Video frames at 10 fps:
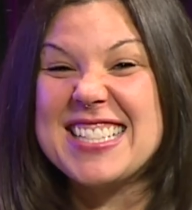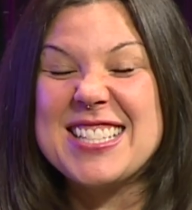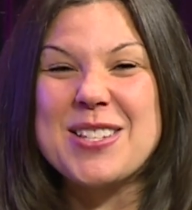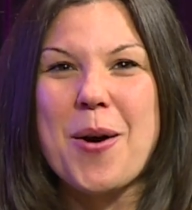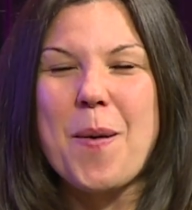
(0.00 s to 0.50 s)

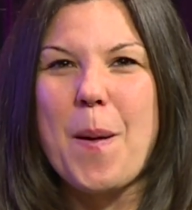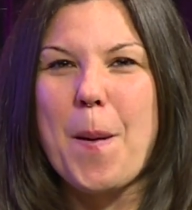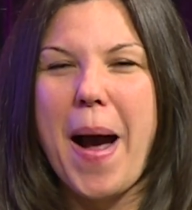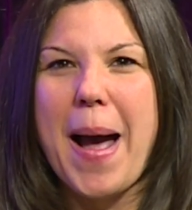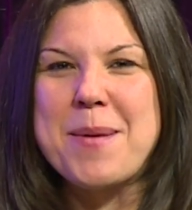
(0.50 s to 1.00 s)
and
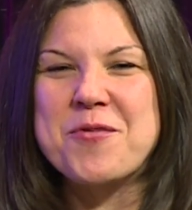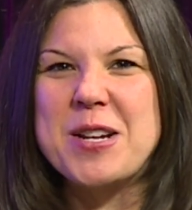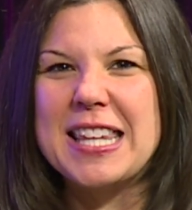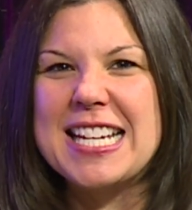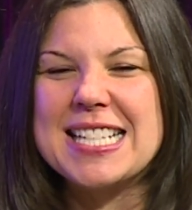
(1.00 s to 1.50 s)
so I'm
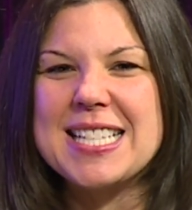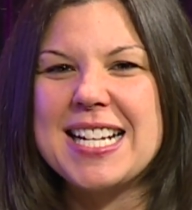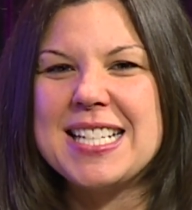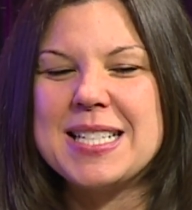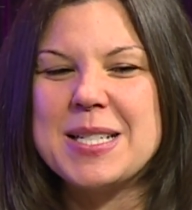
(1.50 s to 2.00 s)
really
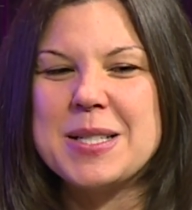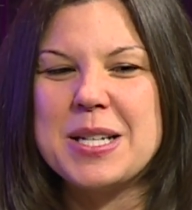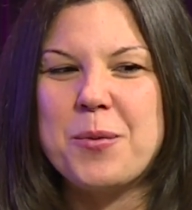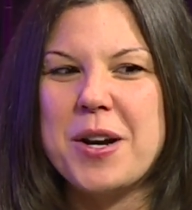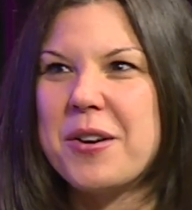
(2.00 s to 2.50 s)
excited to
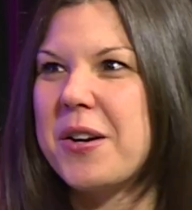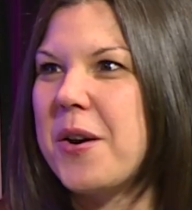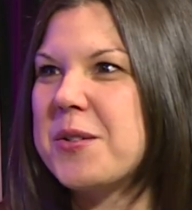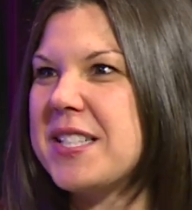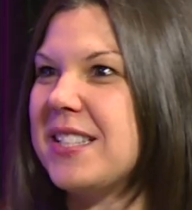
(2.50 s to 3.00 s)
see where it
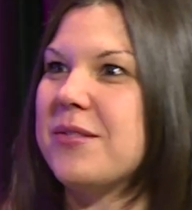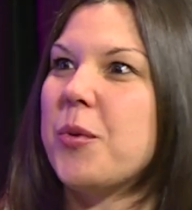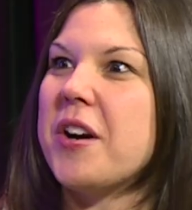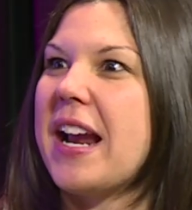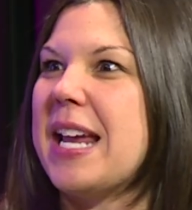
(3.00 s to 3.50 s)
goes,
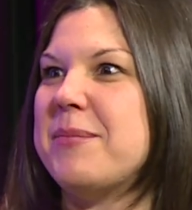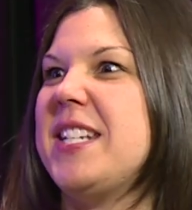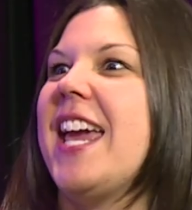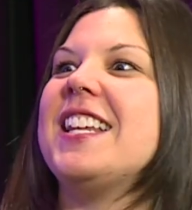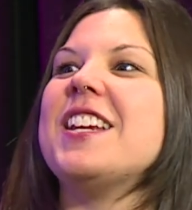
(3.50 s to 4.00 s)
where I am
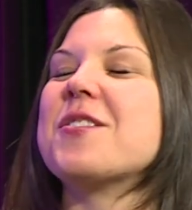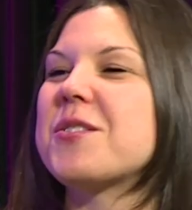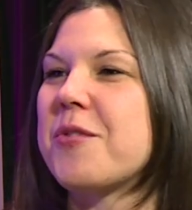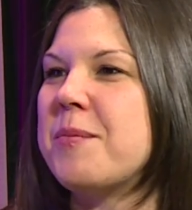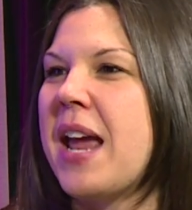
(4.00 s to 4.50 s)
10
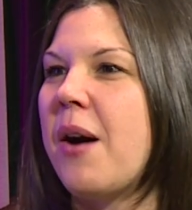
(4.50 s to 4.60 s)
years from now.